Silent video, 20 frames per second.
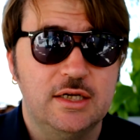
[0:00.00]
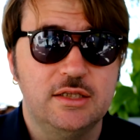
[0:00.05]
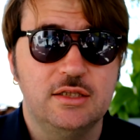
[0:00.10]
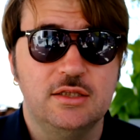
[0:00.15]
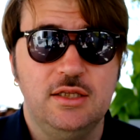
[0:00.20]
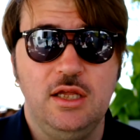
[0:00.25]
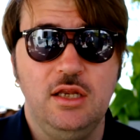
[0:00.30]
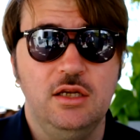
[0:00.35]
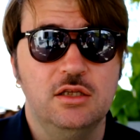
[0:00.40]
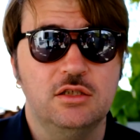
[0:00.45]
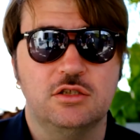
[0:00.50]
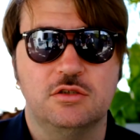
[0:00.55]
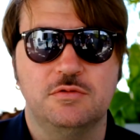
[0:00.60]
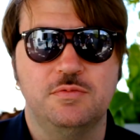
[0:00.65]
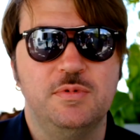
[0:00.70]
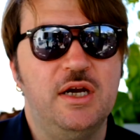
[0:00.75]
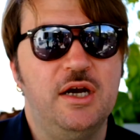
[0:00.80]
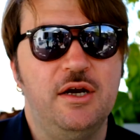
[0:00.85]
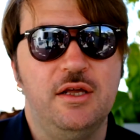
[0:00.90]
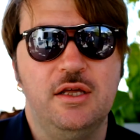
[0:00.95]
And then
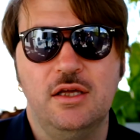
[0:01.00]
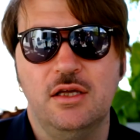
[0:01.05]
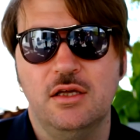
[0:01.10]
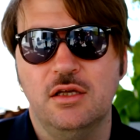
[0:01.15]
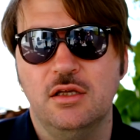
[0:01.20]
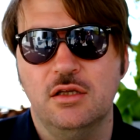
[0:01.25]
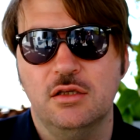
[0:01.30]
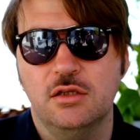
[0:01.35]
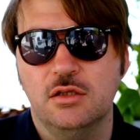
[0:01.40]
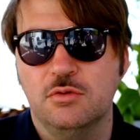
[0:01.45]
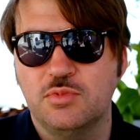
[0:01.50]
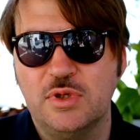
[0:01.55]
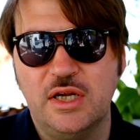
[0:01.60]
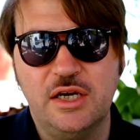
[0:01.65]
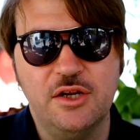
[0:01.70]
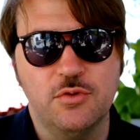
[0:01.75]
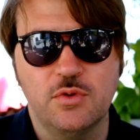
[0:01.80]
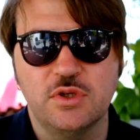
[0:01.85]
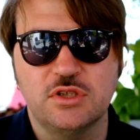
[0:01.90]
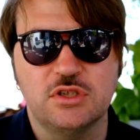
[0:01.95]
it's very,
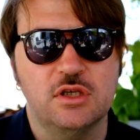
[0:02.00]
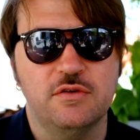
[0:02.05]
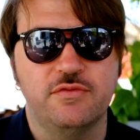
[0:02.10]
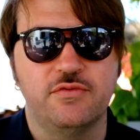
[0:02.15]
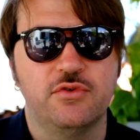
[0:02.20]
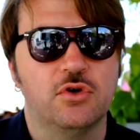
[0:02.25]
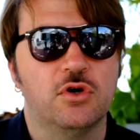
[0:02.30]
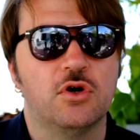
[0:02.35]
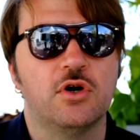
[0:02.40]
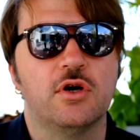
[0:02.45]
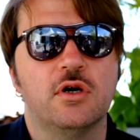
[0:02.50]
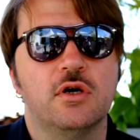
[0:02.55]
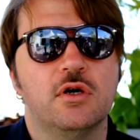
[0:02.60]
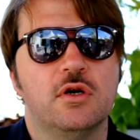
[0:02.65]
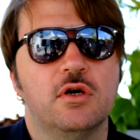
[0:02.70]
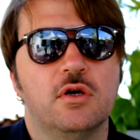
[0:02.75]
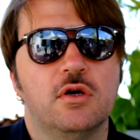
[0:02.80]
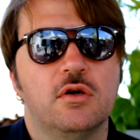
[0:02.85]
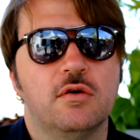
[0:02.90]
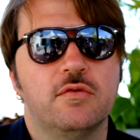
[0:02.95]
very risky for
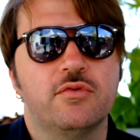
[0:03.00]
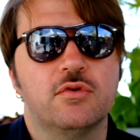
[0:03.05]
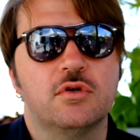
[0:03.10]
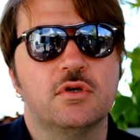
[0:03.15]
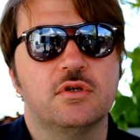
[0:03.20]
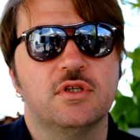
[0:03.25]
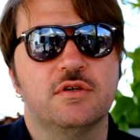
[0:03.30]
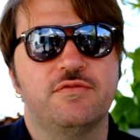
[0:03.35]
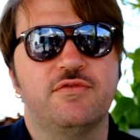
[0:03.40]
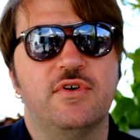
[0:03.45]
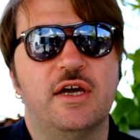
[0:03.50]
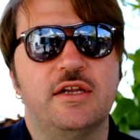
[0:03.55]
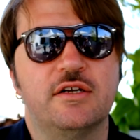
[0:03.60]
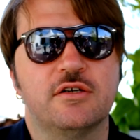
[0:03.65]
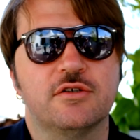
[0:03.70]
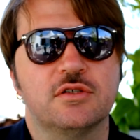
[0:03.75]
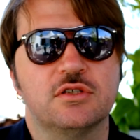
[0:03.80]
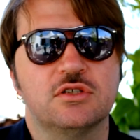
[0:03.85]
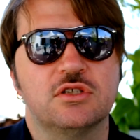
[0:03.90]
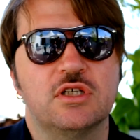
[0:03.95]
the
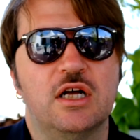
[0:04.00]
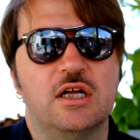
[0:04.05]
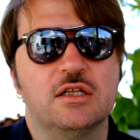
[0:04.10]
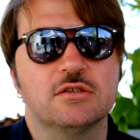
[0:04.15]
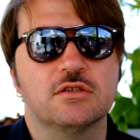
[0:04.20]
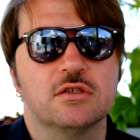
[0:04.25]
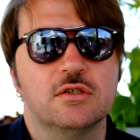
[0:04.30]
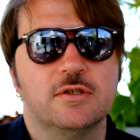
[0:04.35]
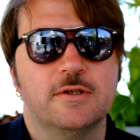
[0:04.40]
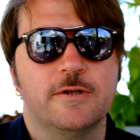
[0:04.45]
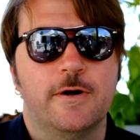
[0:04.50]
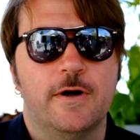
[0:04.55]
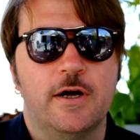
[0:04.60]
final result.